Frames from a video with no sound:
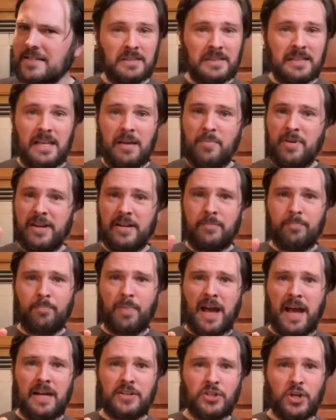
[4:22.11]
Limited
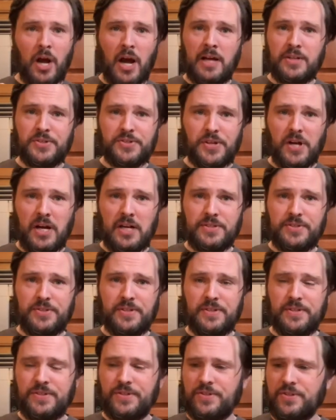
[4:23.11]
batch hot
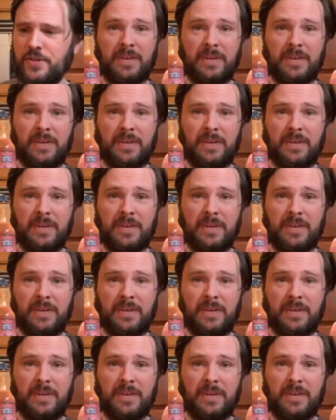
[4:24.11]
sauces.